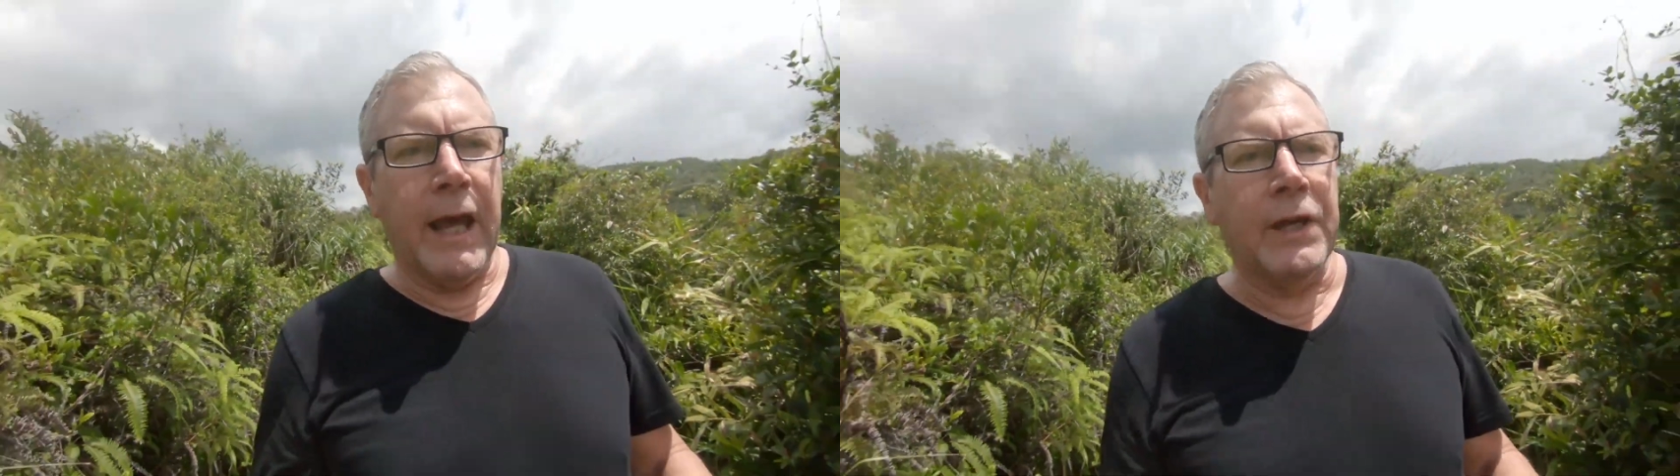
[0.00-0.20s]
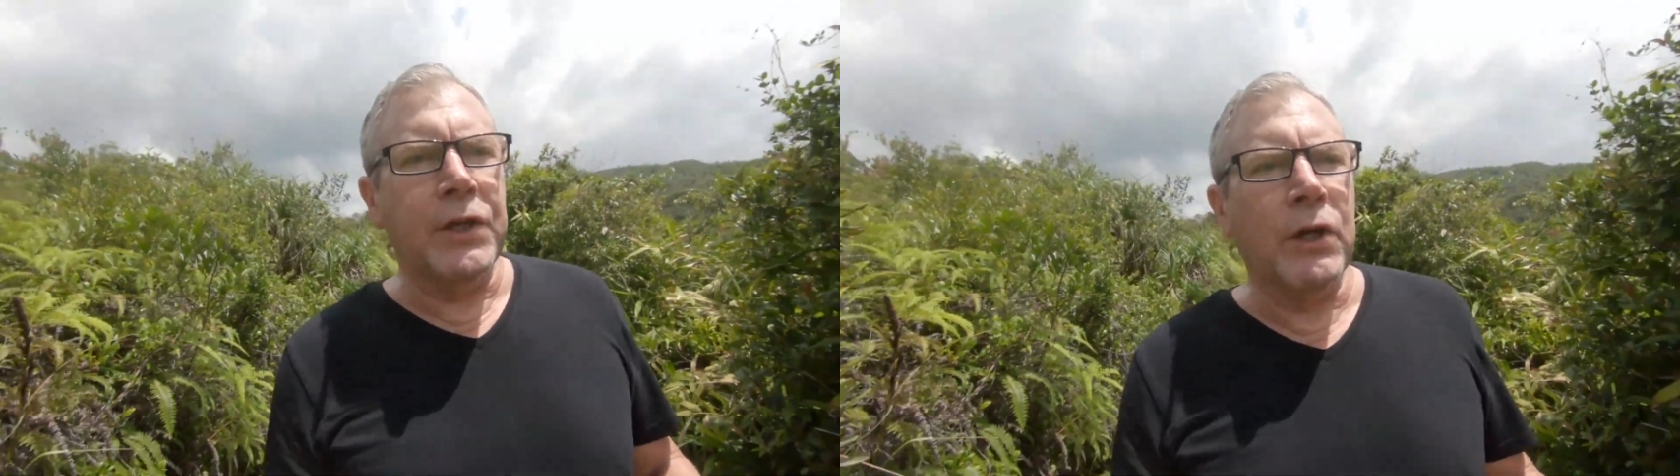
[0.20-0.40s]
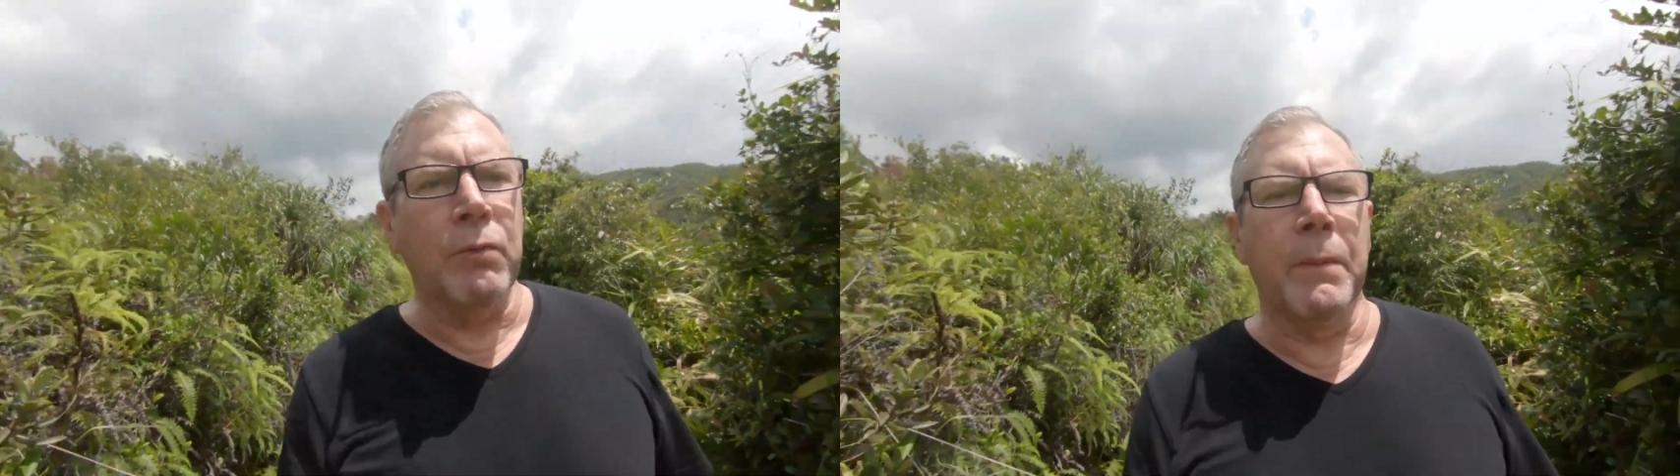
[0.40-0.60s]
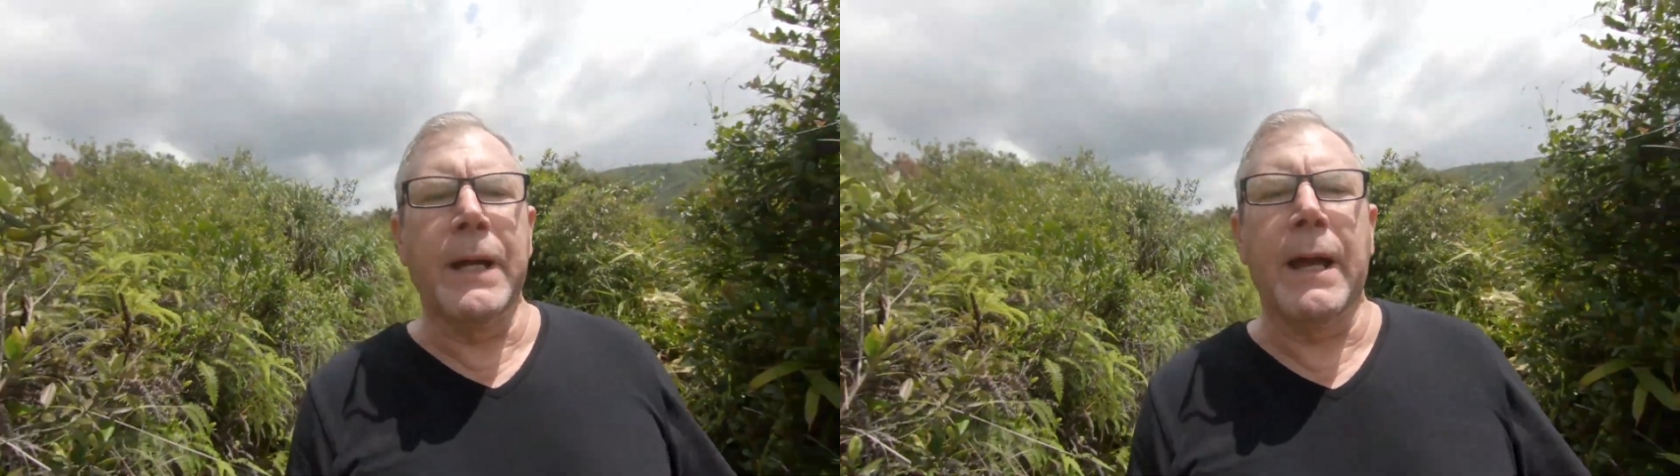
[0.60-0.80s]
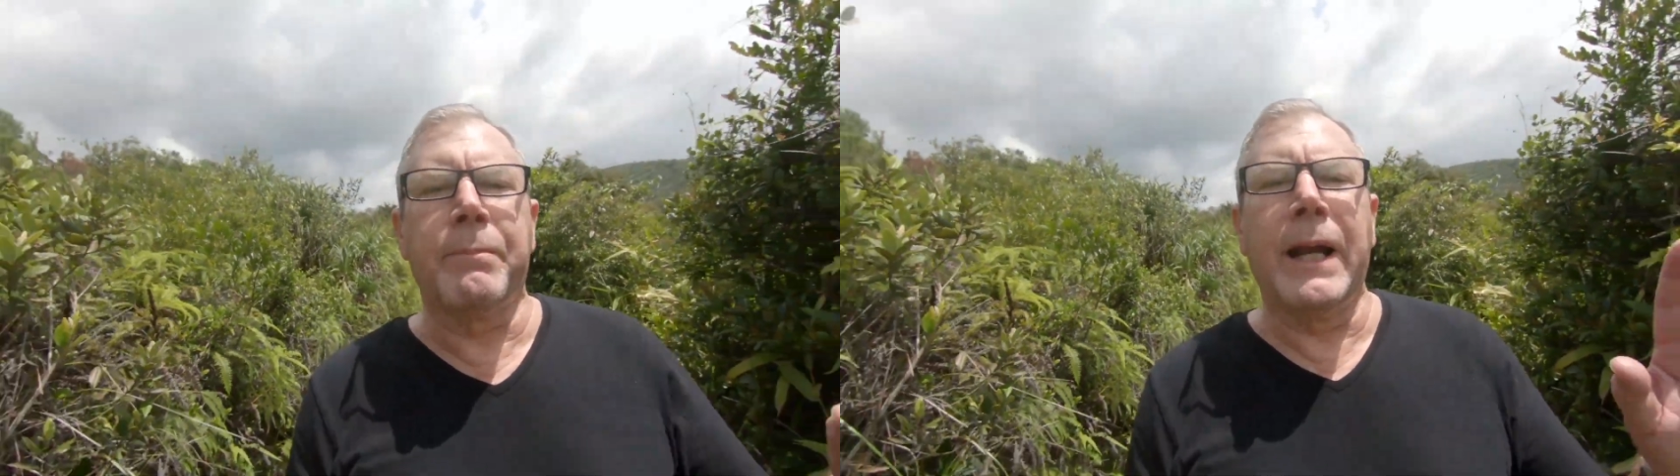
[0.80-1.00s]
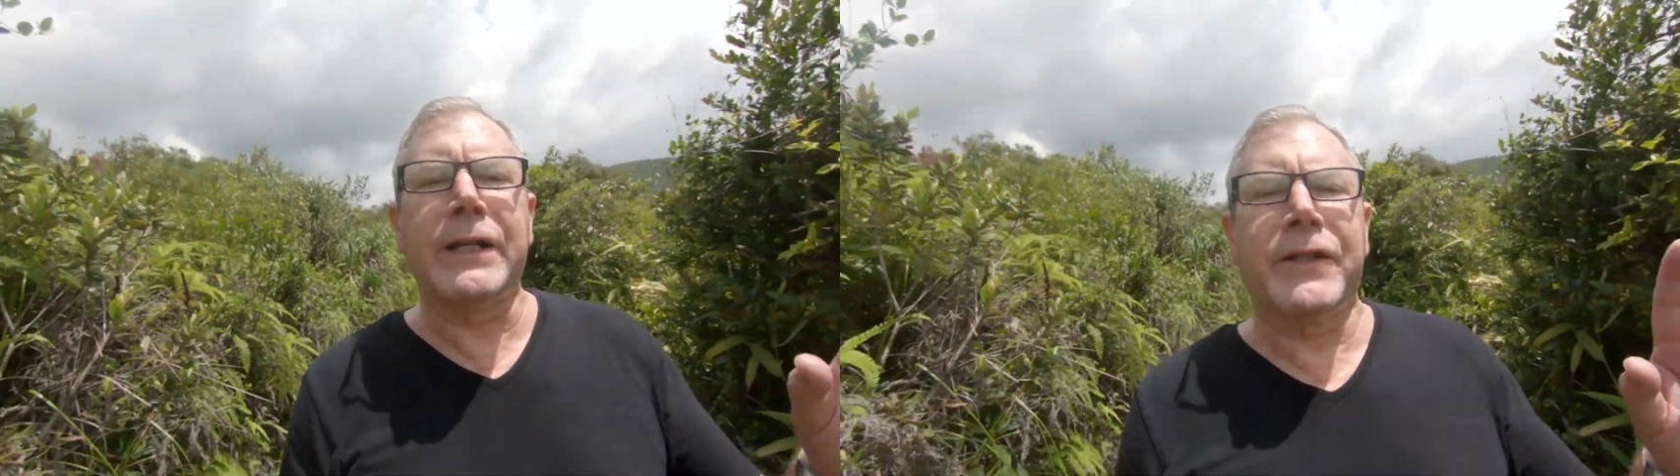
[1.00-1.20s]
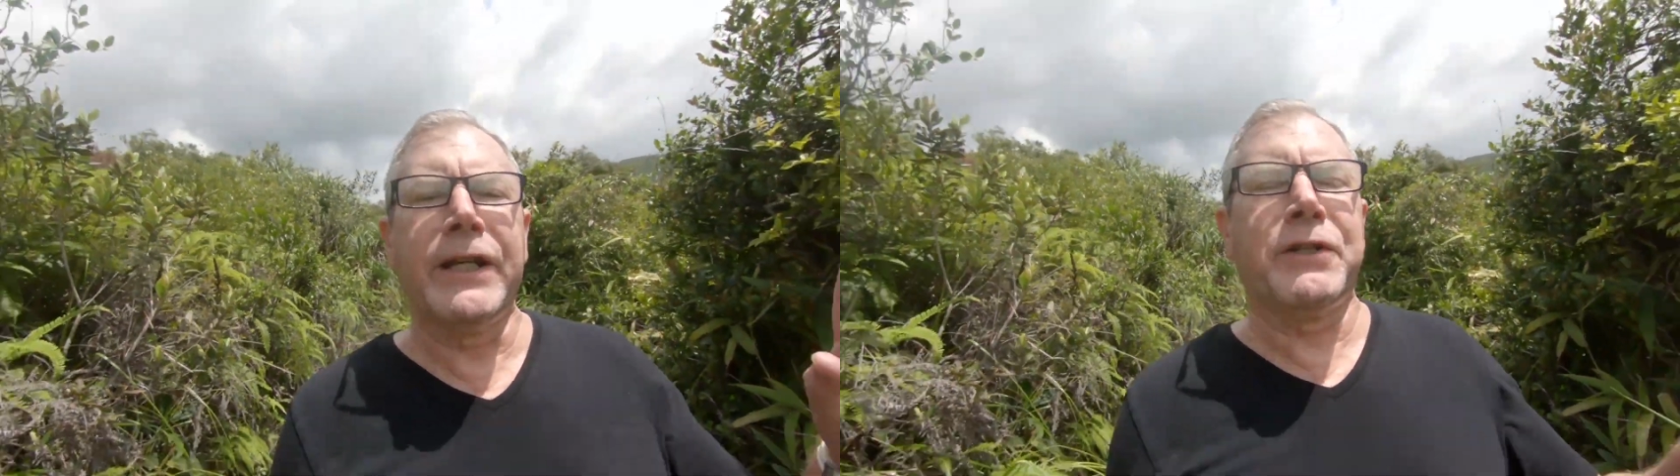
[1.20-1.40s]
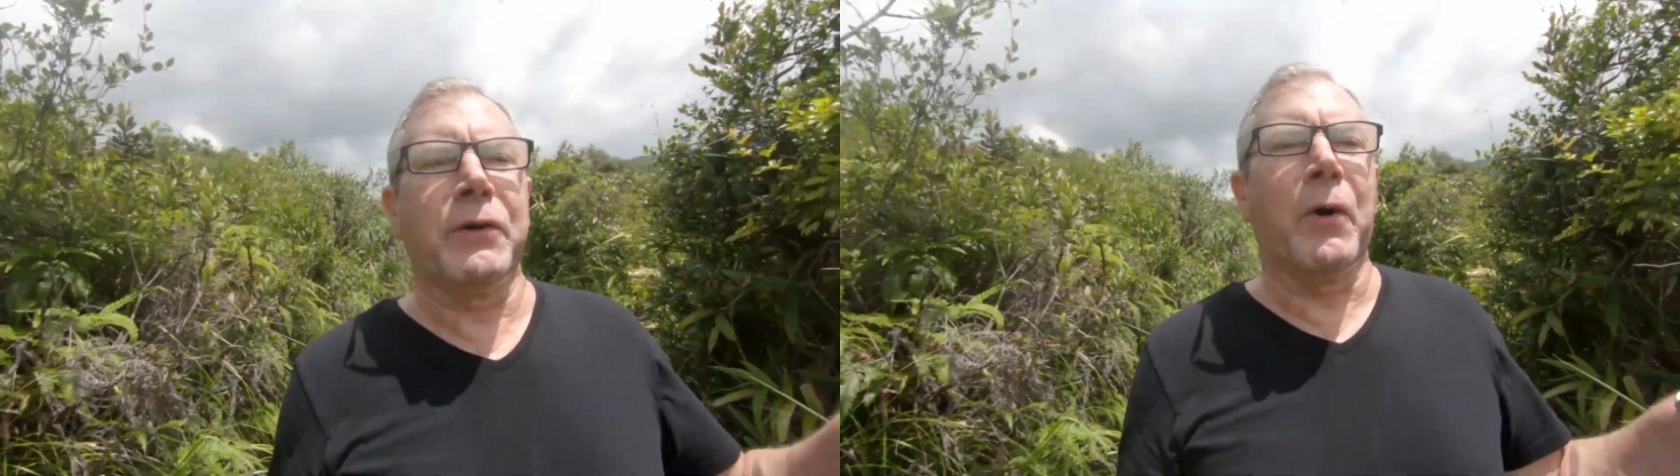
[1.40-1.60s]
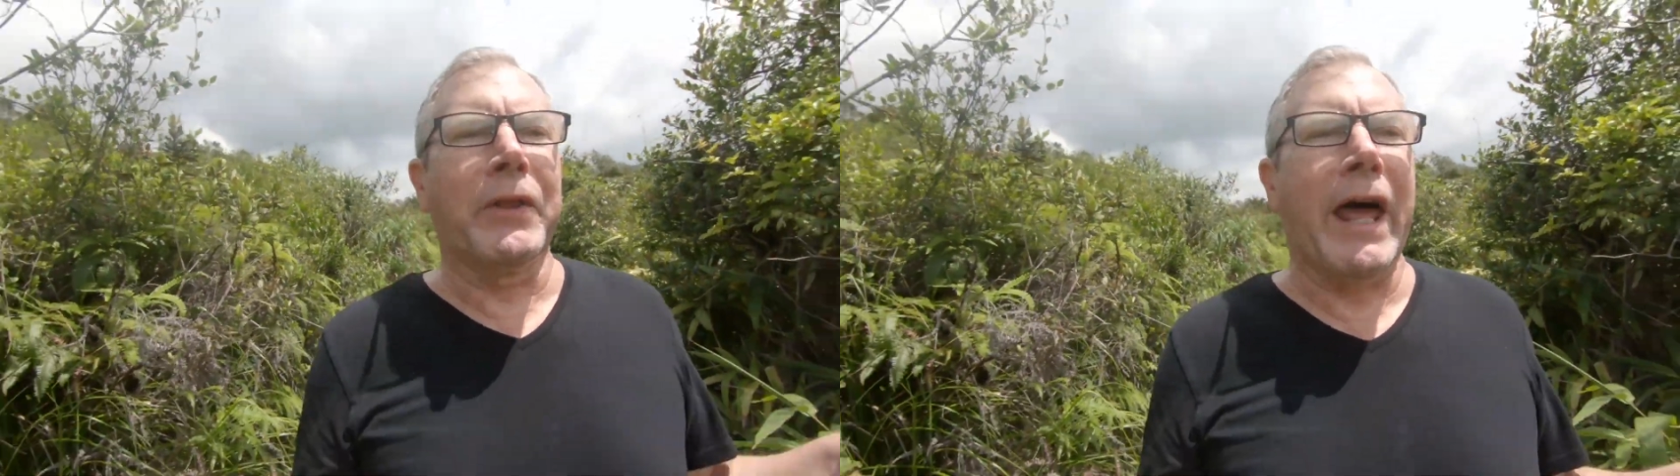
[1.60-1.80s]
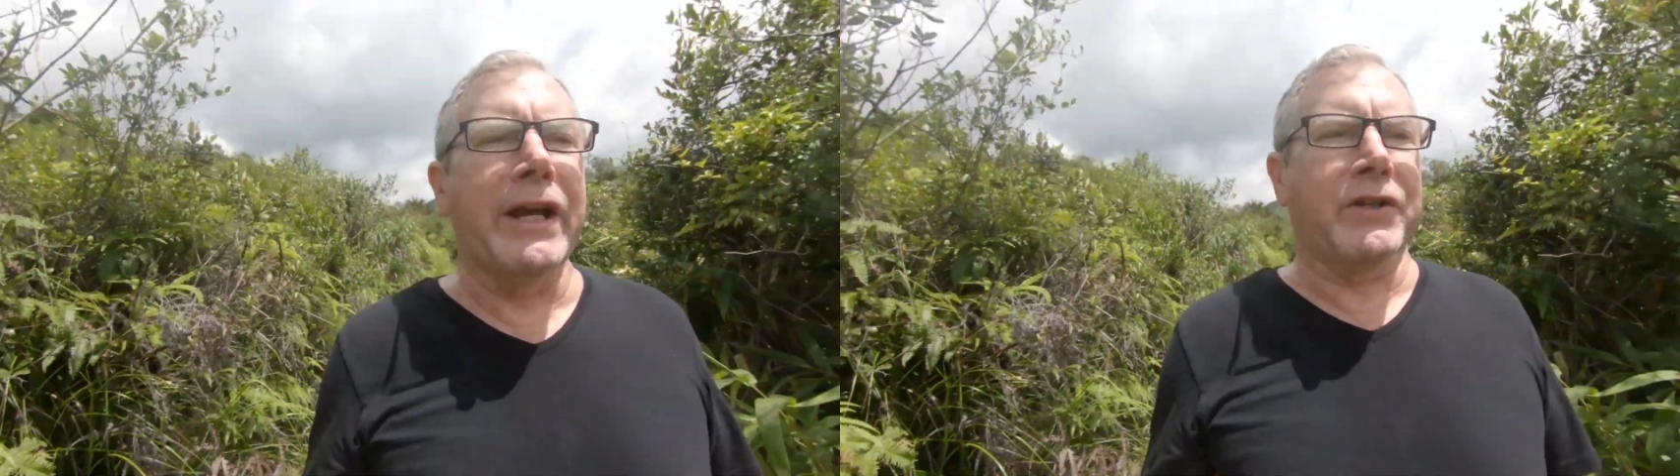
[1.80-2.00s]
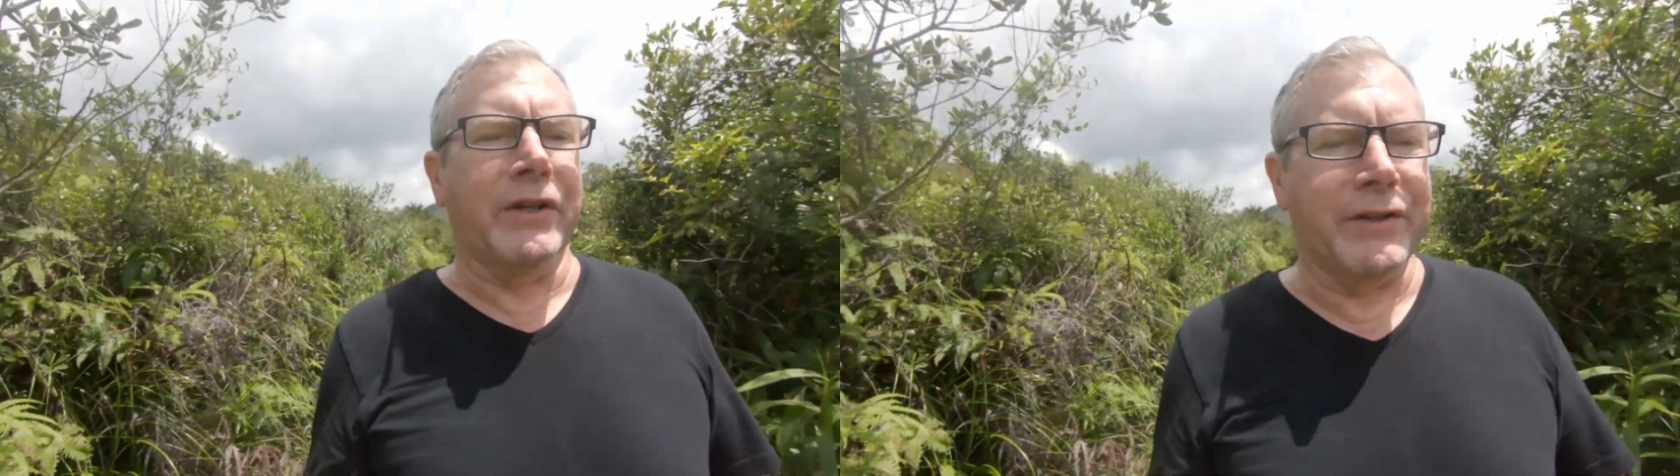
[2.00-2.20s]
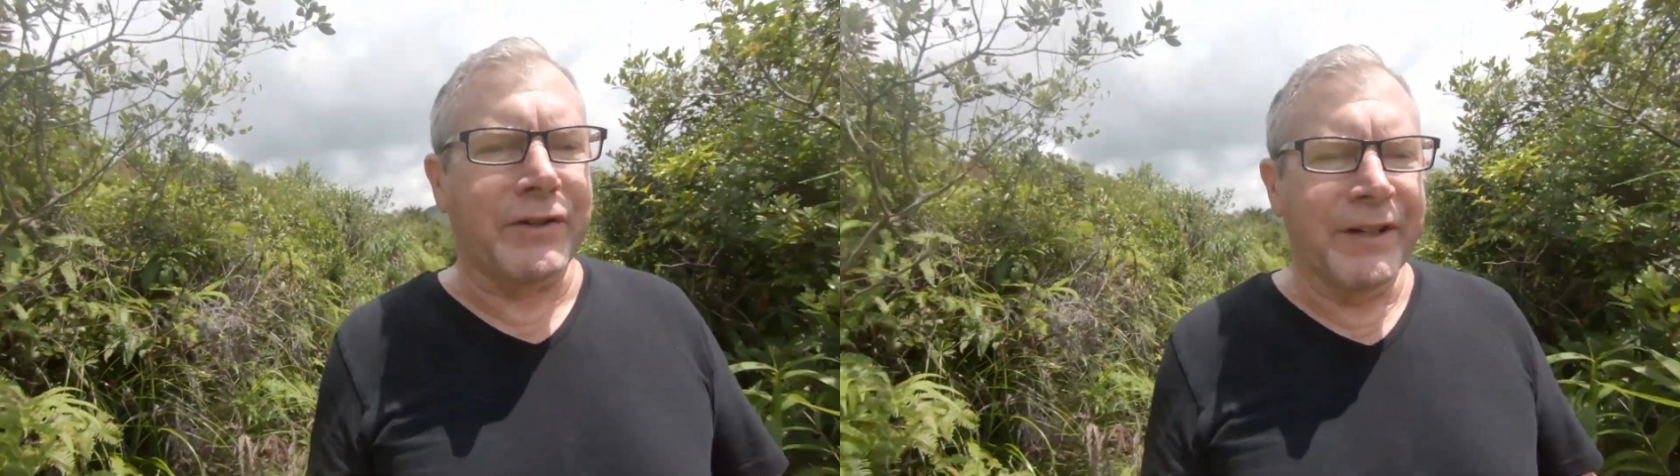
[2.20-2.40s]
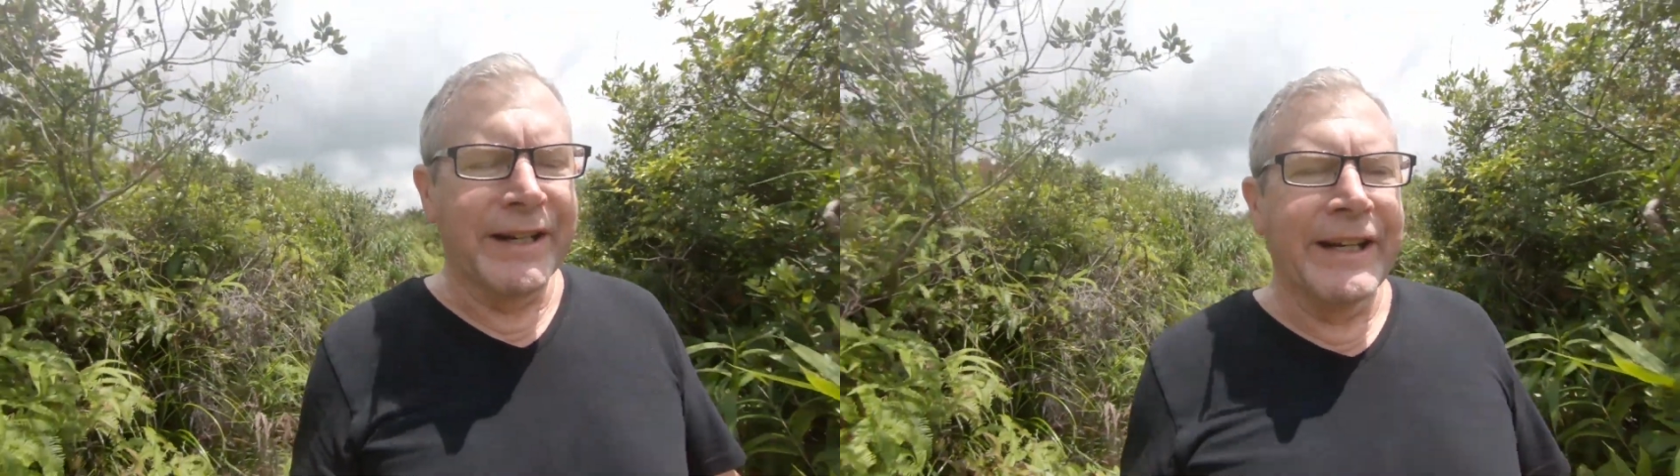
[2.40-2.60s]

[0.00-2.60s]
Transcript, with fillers: and you will be a blessing to all nations.